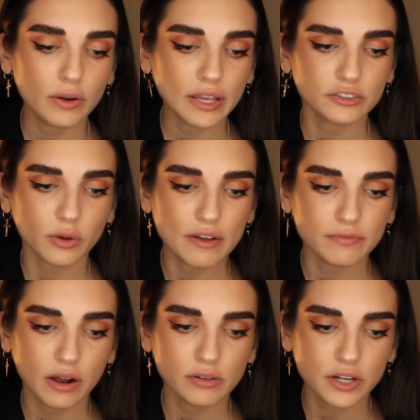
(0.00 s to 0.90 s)
Okay, so I
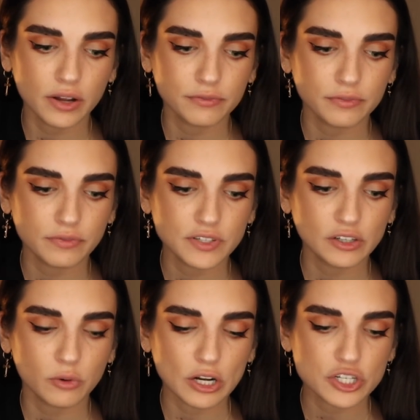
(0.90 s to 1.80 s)
found a
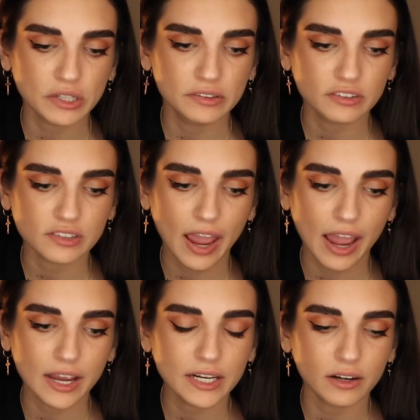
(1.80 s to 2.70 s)
50 questions
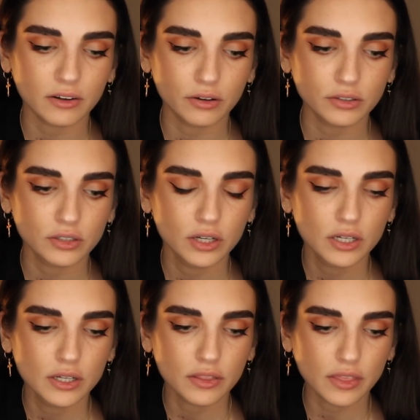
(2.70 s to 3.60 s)
tag on
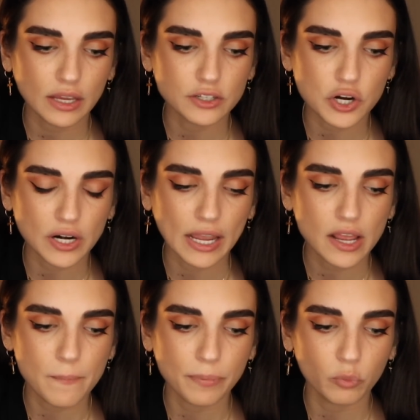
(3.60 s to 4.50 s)
the
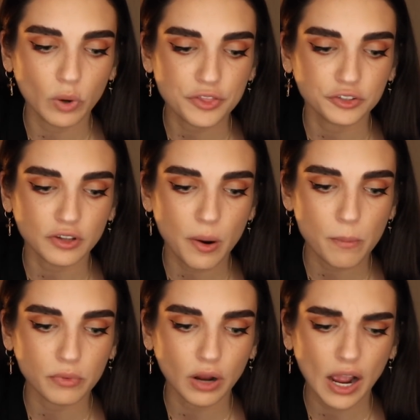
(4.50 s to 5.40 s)
internet with
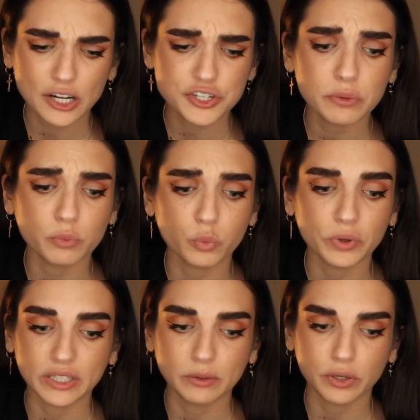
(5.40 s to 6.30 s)
some actually
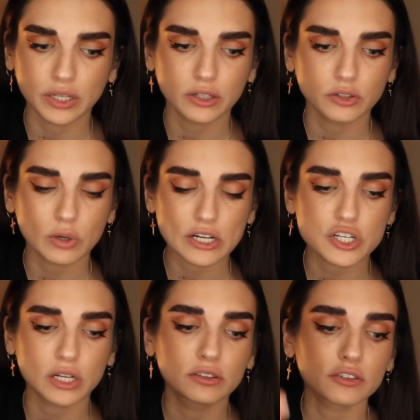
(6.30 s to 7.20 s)
really good
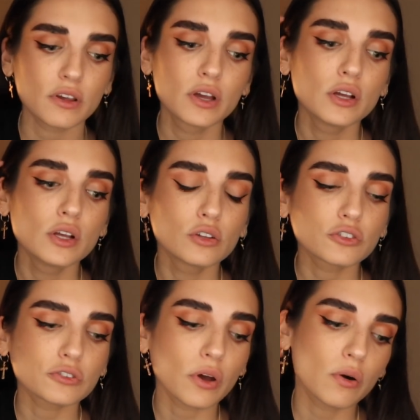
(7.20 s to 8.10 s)
questions.
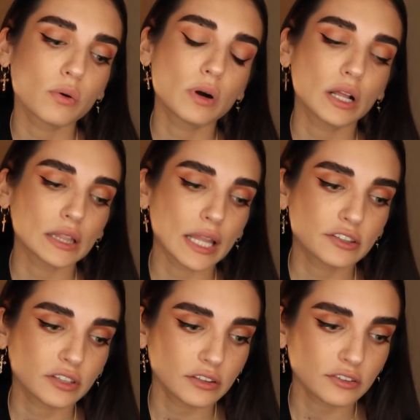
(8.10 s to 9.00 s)
So
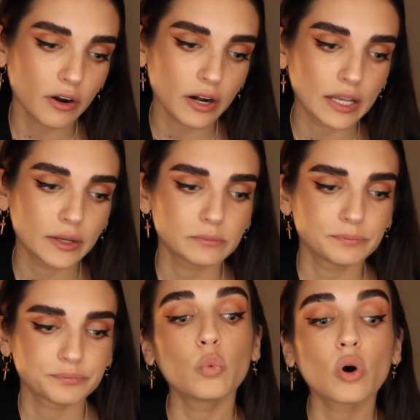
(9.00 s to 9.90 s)
let's get started.
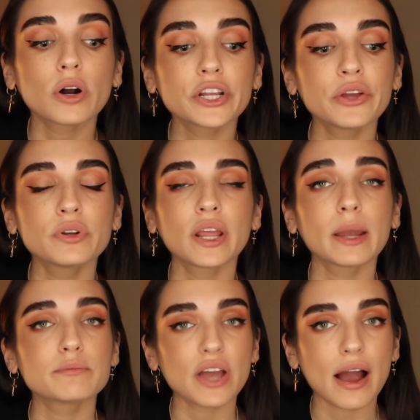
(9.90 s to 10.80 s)
Were you
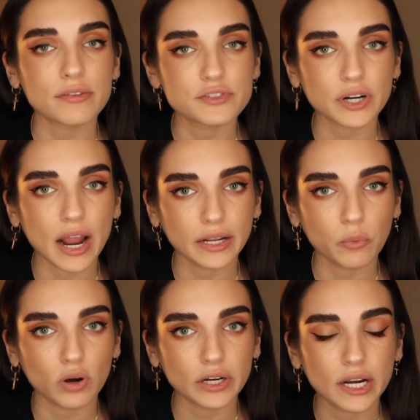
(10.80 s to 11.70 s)
named after
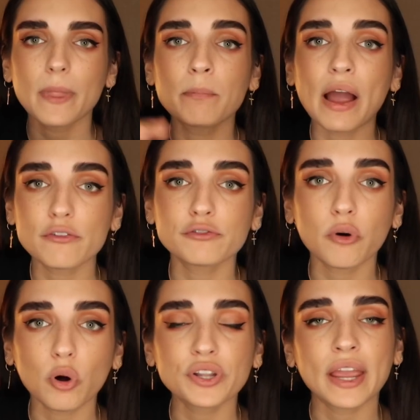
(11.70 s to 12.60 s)
anyone? My
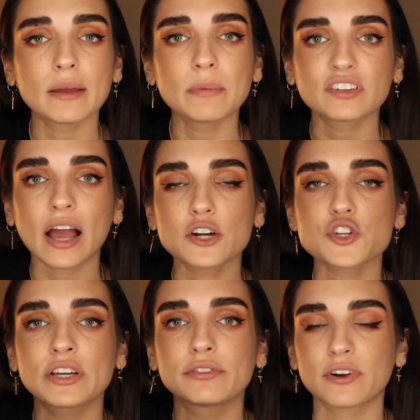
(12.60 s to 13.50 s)
full name is
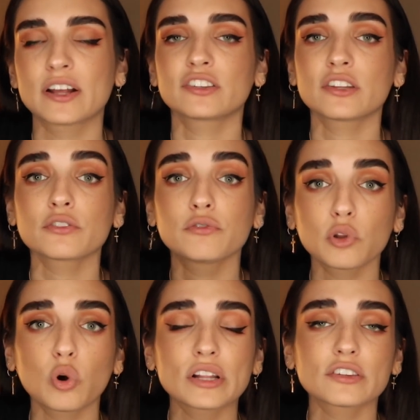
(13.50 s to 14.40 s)
actually Frances
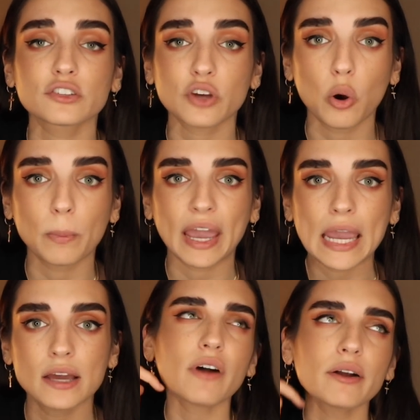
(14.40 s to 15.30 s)
Florence
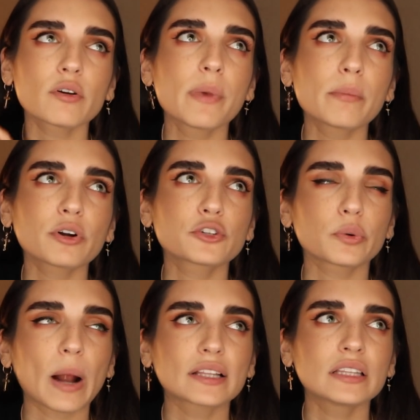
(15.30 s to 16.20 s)
Tomei. If I remember
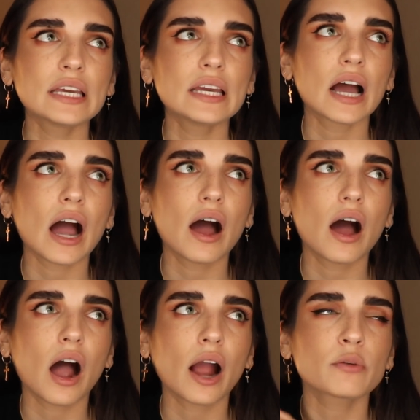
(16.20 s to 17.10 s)
correctly,
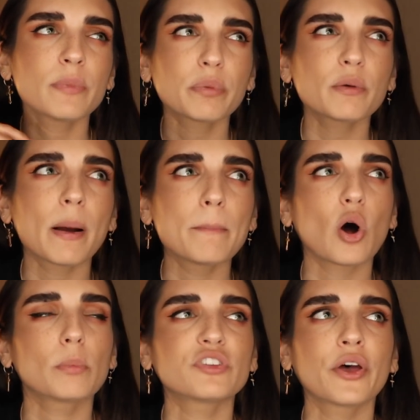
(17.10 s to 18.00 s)
I remember my
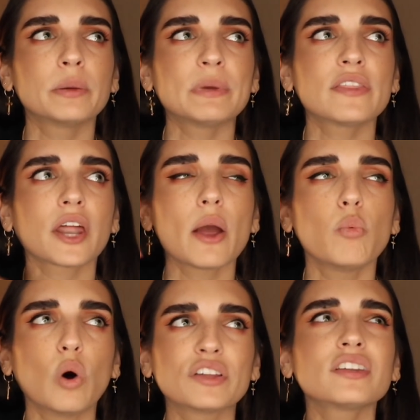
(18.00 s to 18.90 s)
mom telling me that I
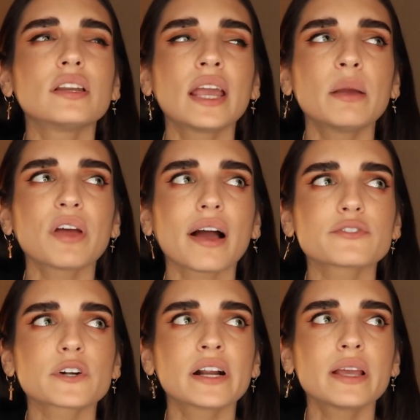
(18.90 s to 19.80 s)
wasn't named
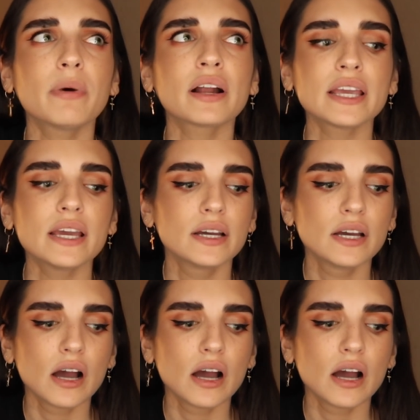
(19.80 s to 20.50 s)
after anybody.